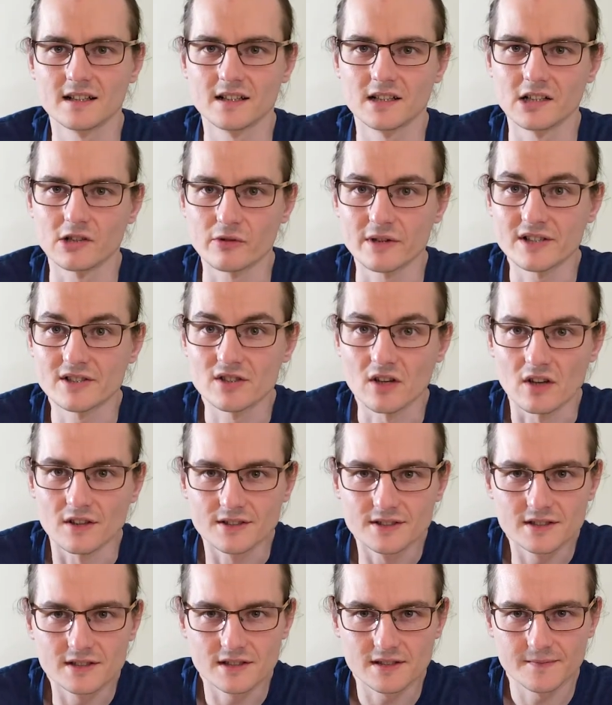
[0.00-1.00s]

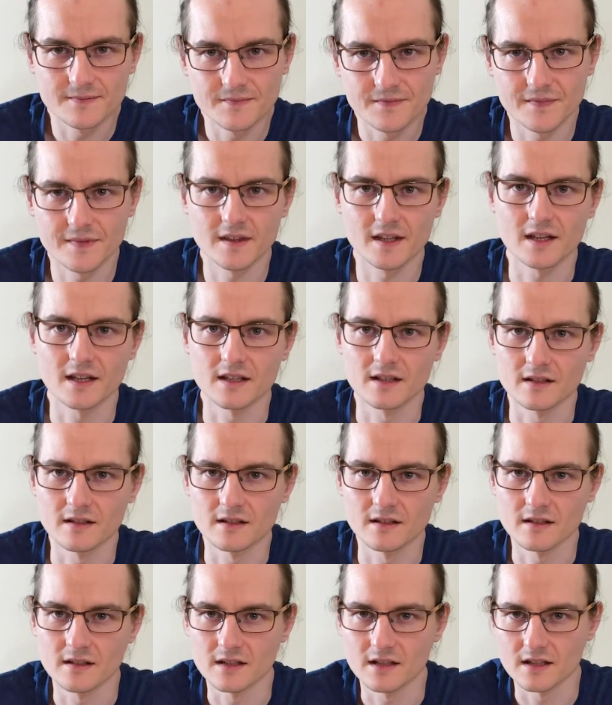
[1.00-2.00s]
results
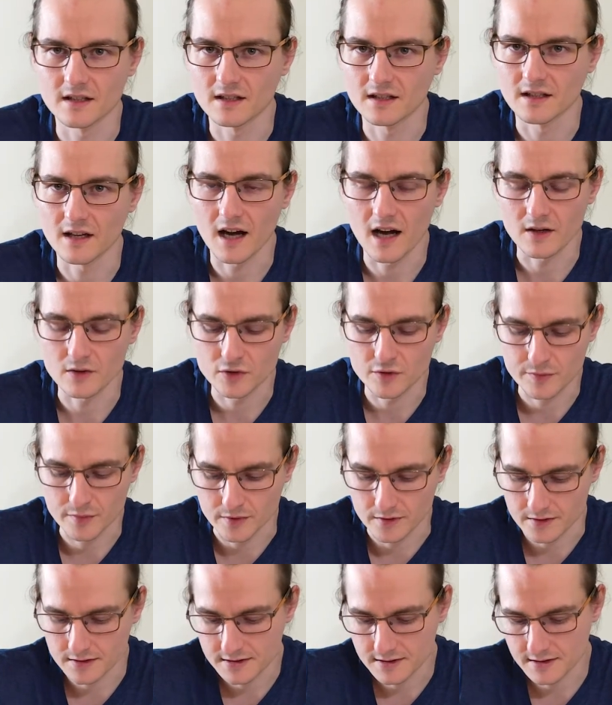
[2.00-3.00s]
in the
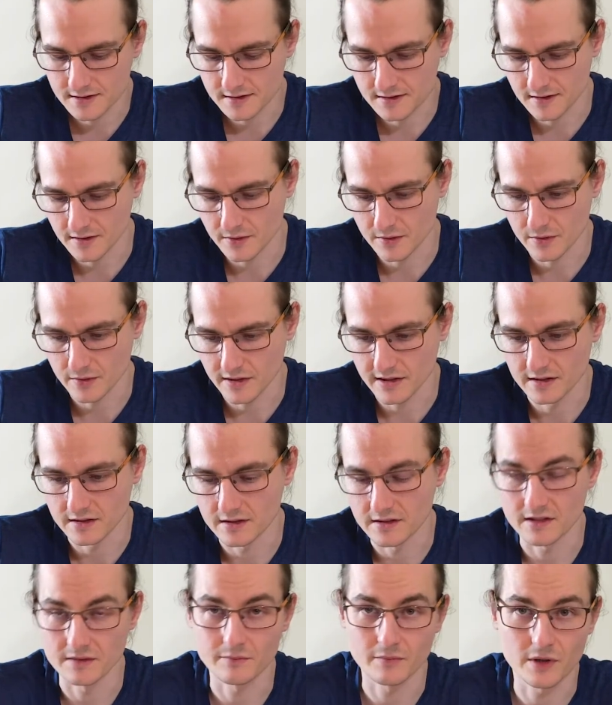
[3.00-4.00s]
outputs. So
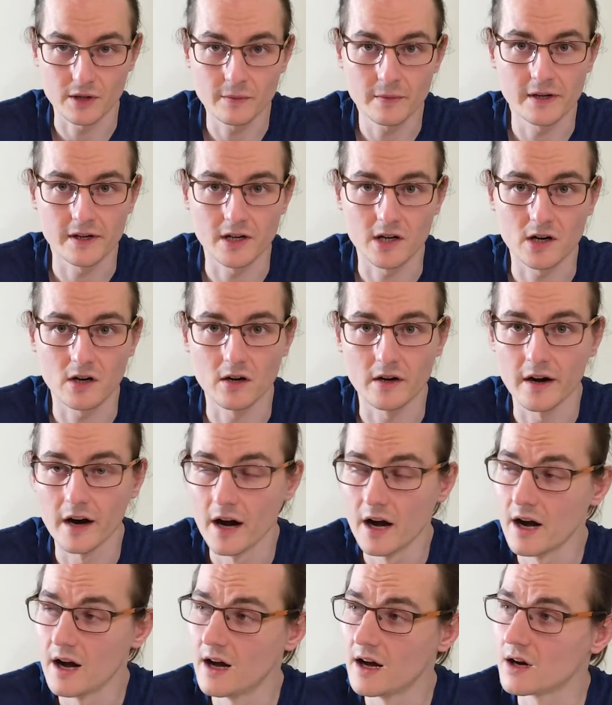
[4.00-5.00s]
in the Premiere or
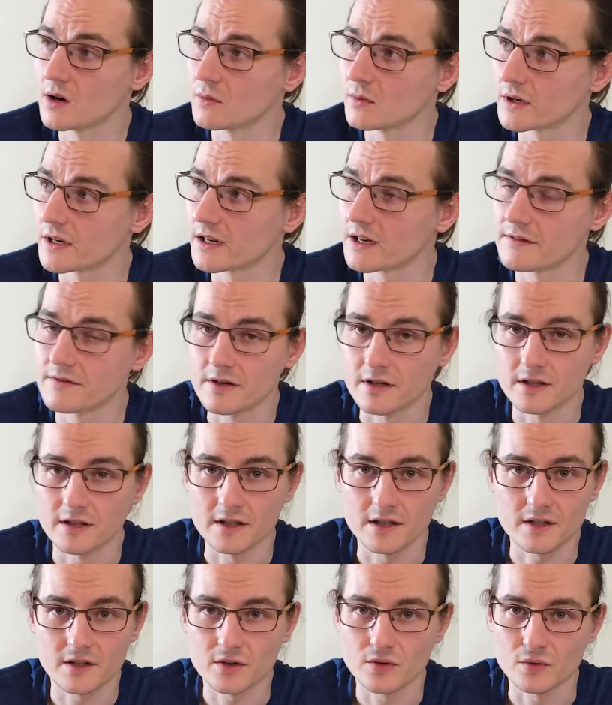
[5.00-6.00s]
wherever
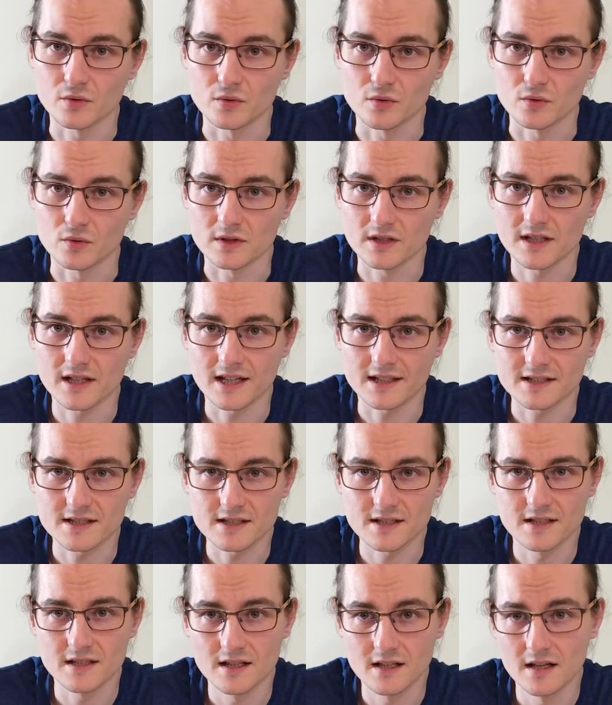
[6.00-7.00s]
you
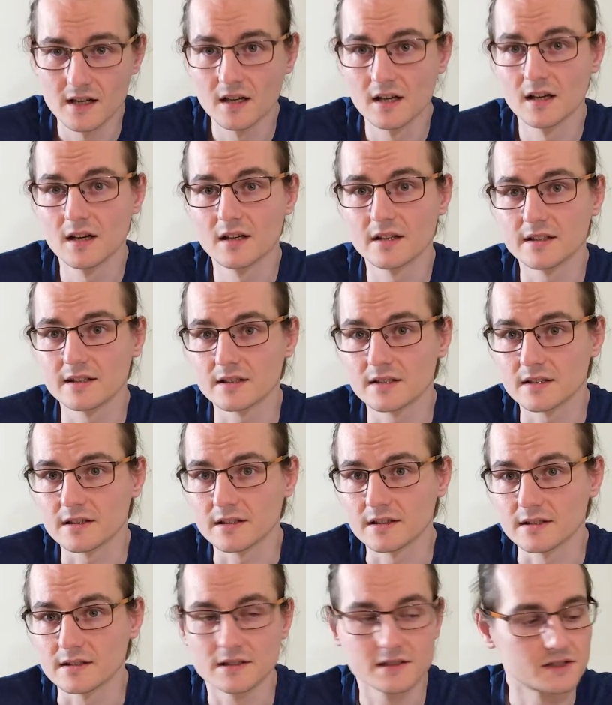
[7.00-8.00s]
cut,
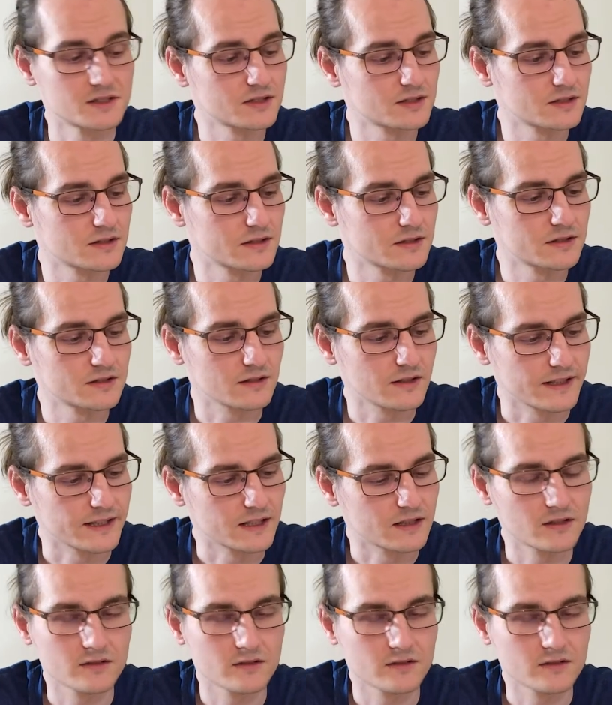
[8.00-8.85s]
it's like